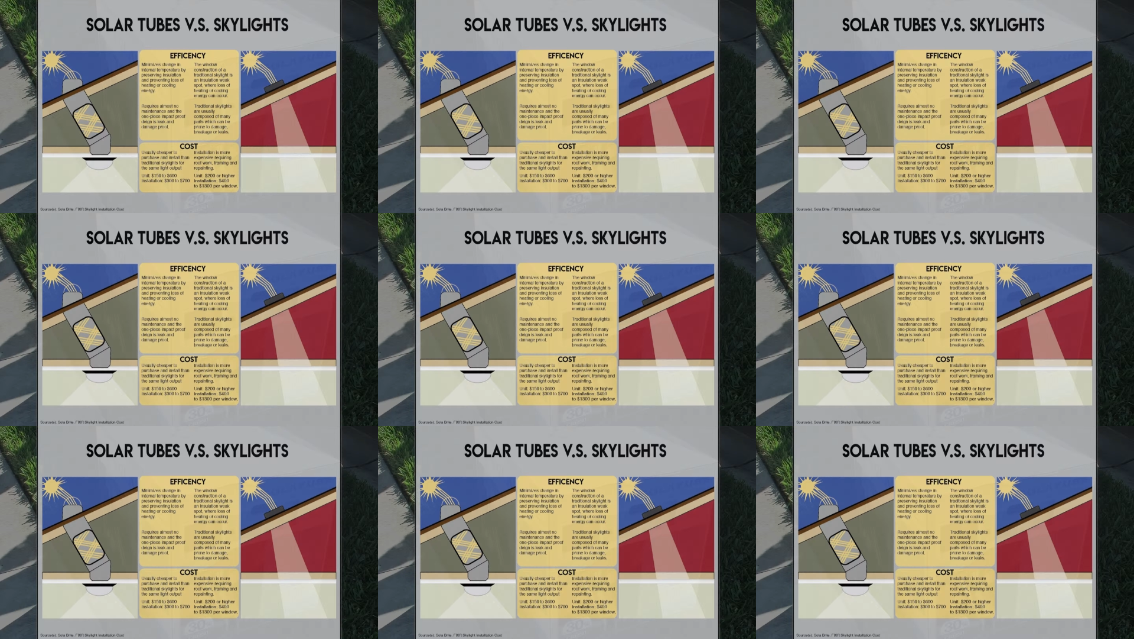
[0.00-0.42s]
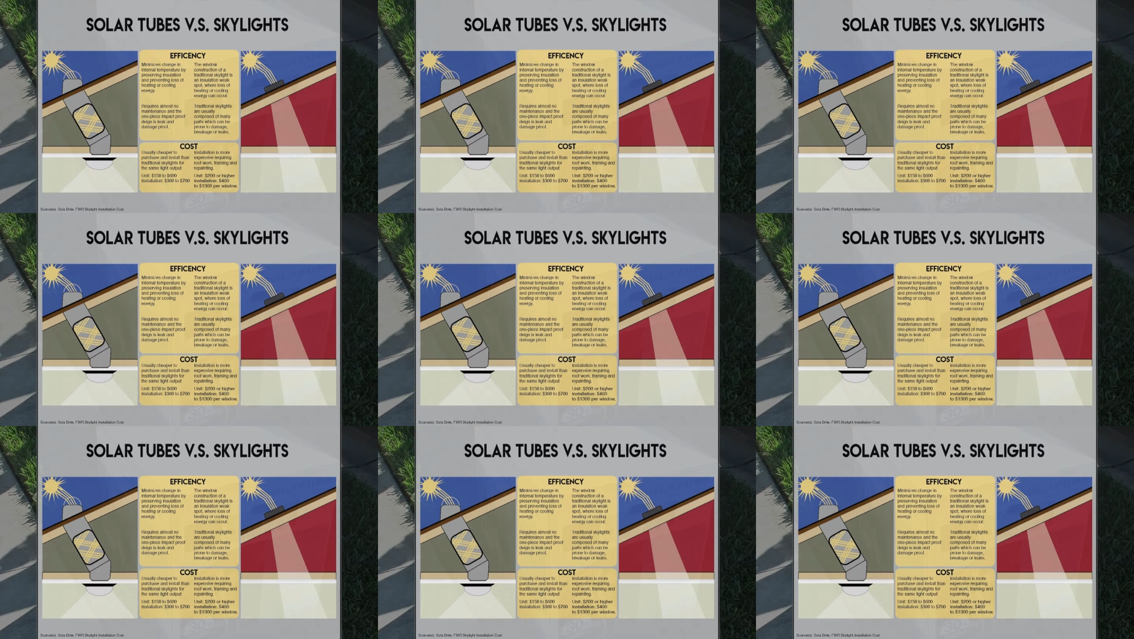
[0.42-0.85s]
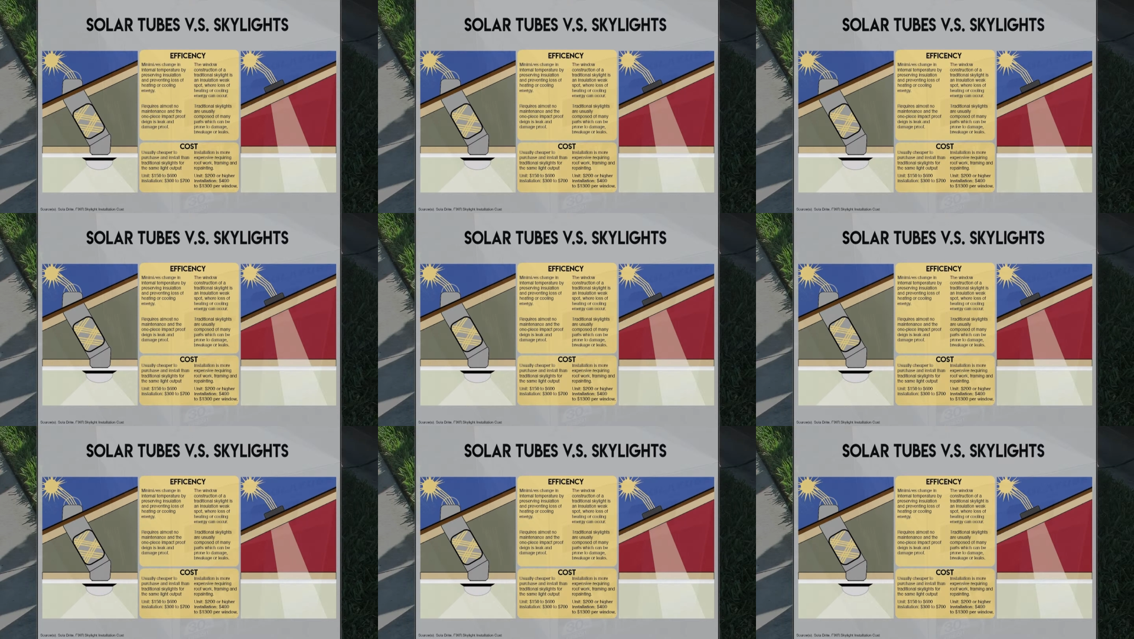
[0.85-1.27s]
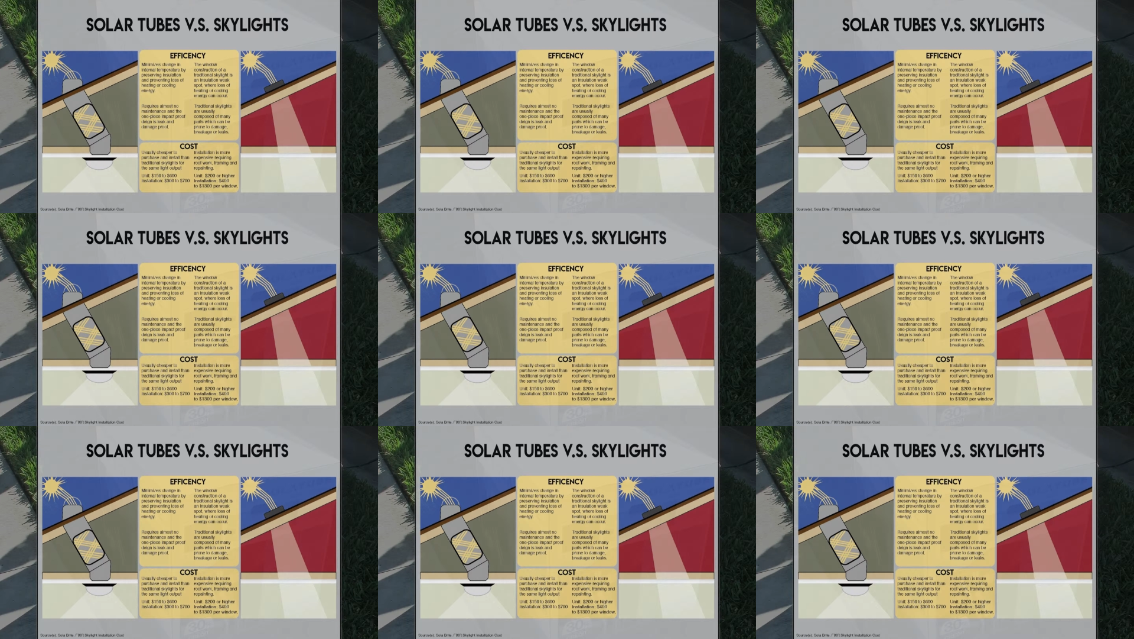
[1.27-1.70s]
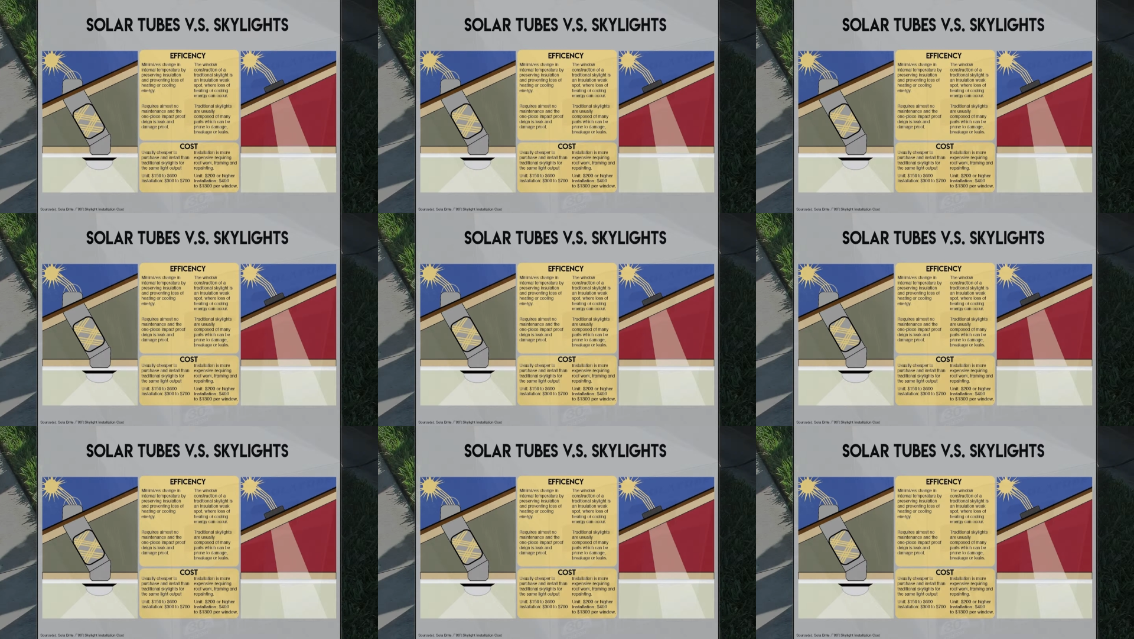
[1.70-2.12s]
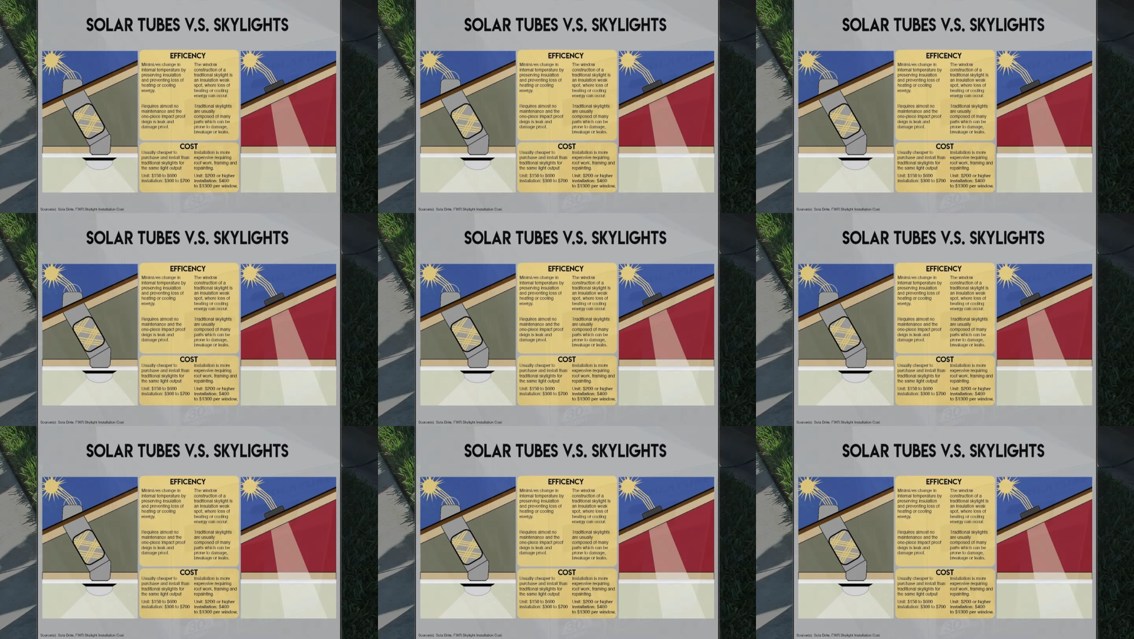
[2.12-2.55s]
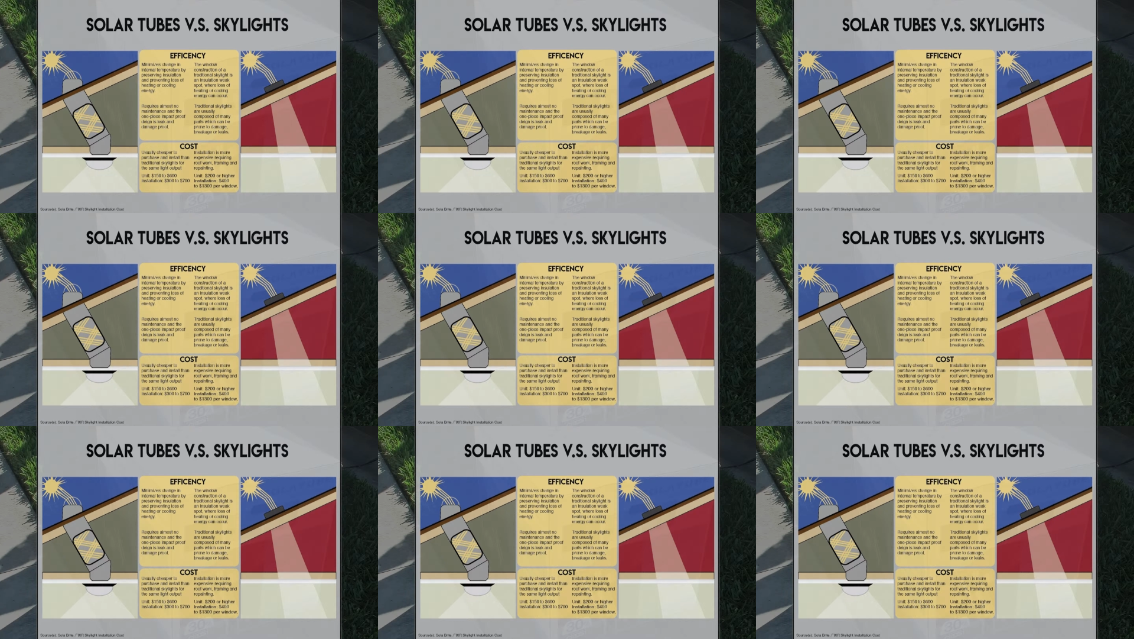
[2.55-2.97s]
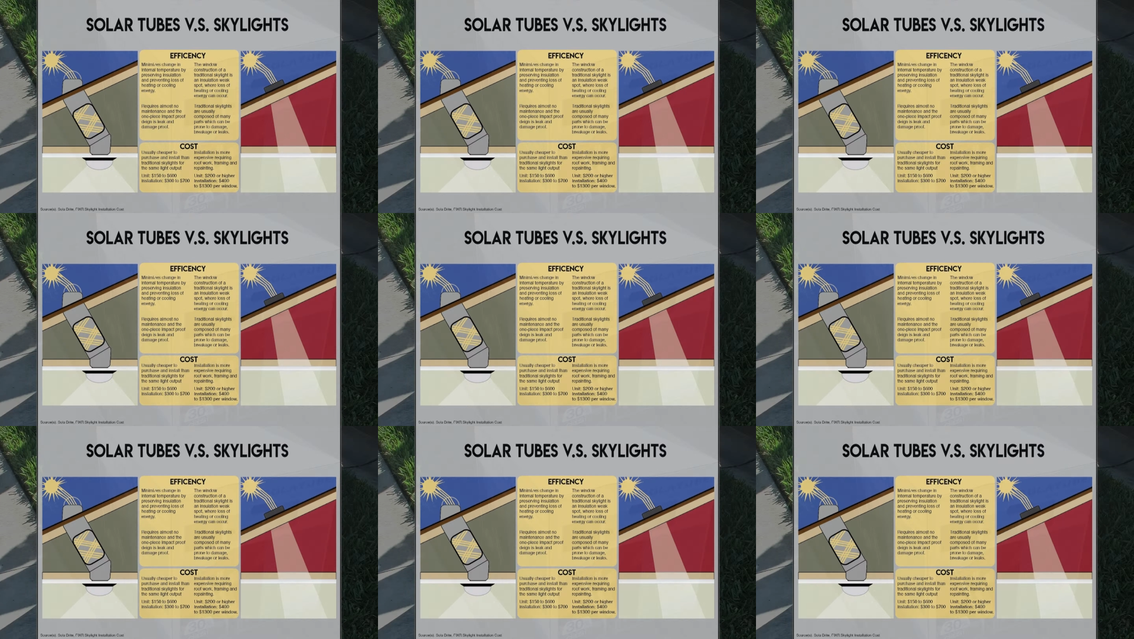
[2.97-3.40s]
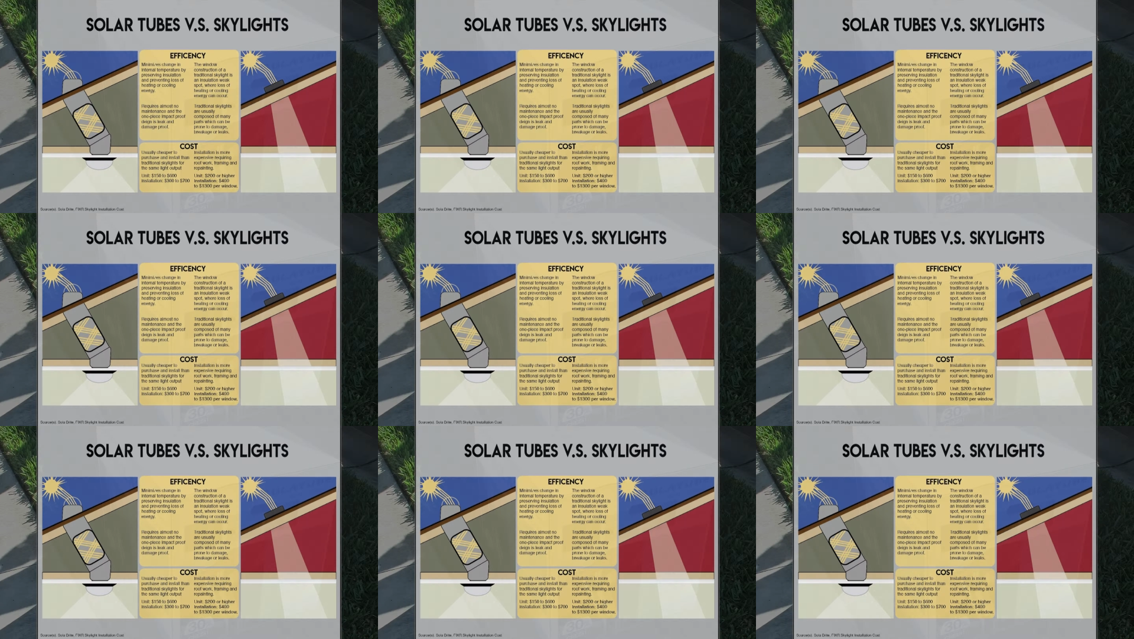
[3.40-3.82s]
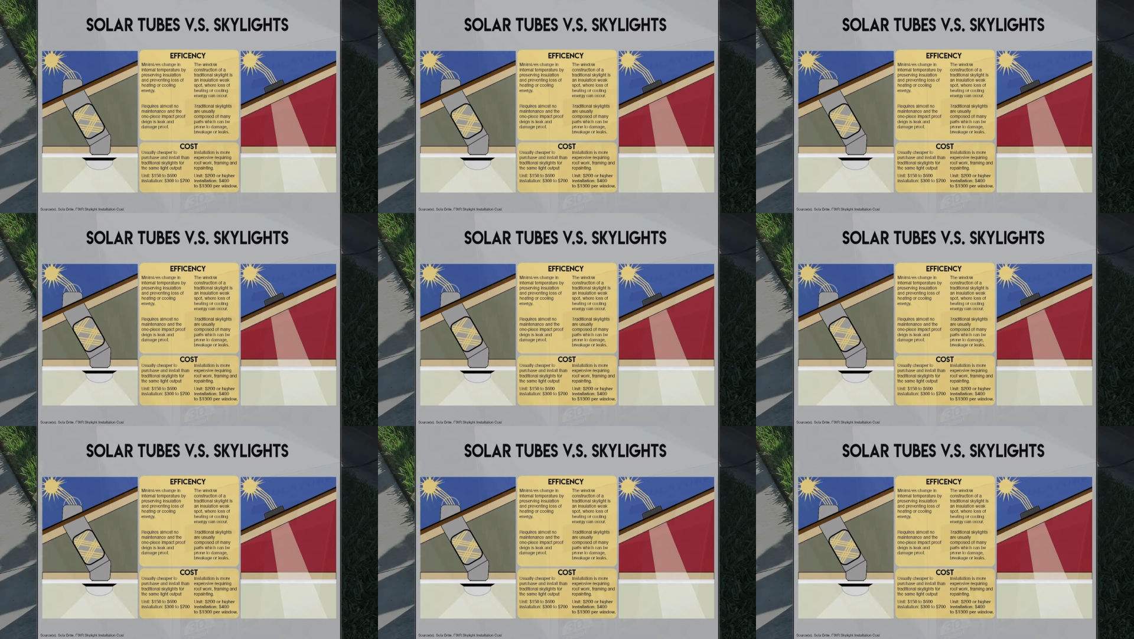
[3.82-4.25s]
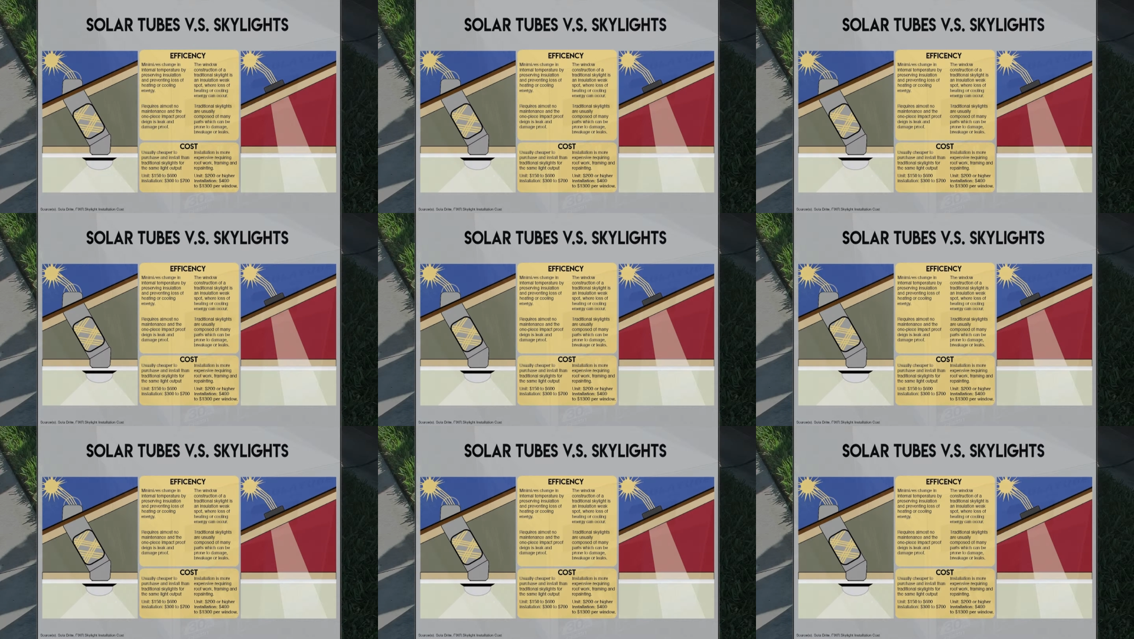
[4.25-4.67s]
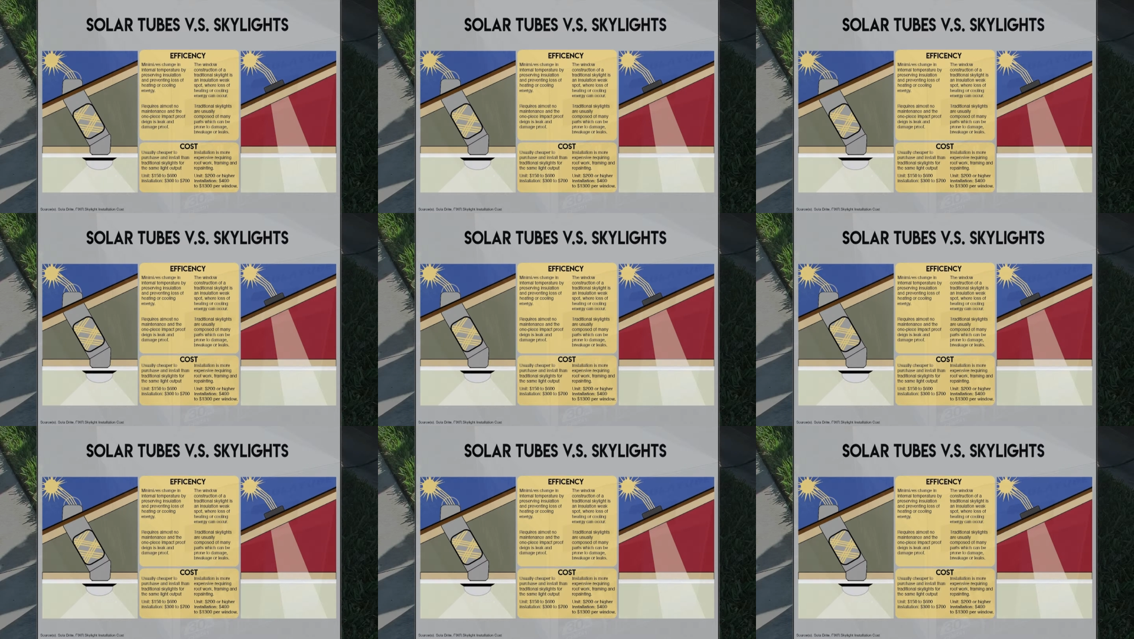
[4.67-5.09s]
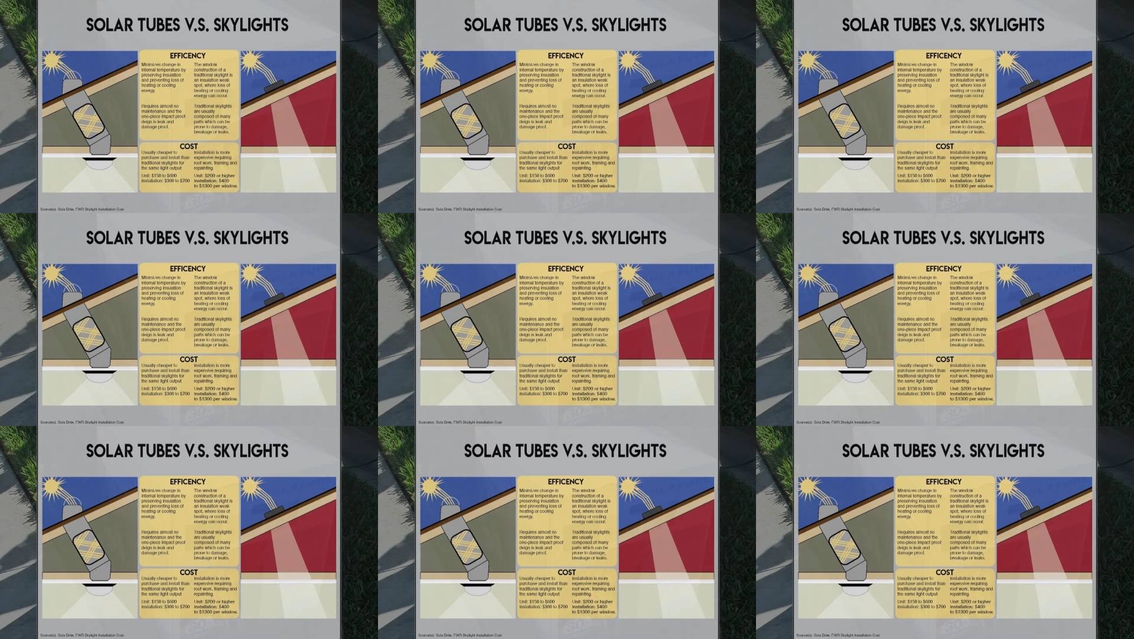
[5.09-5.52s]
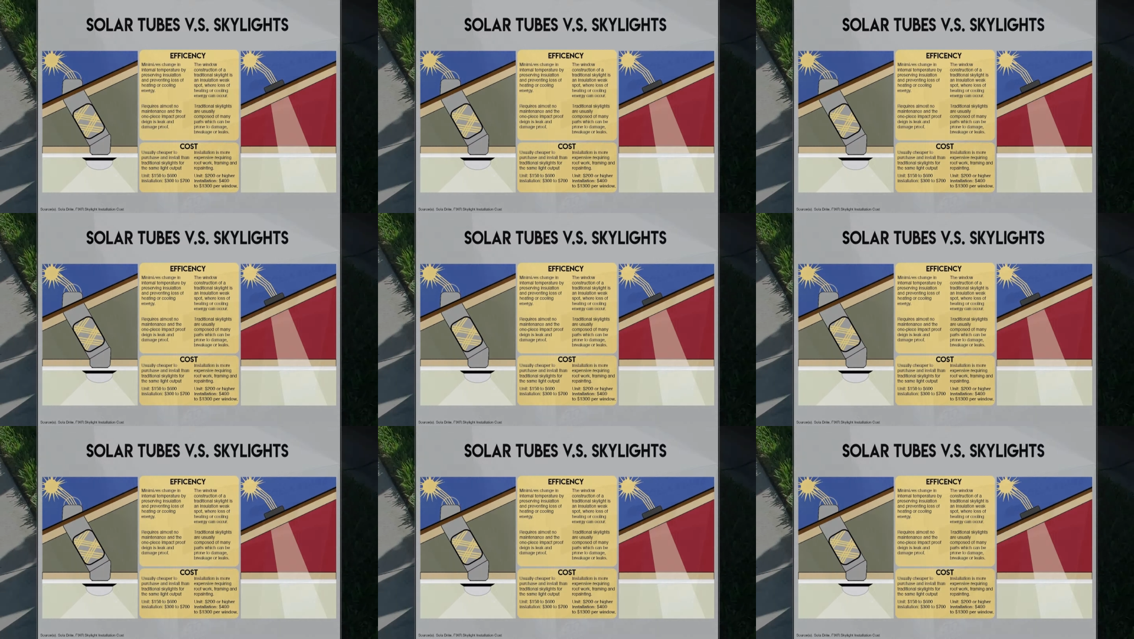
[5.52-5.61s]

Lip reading: No face is visible, so there are no lips to read.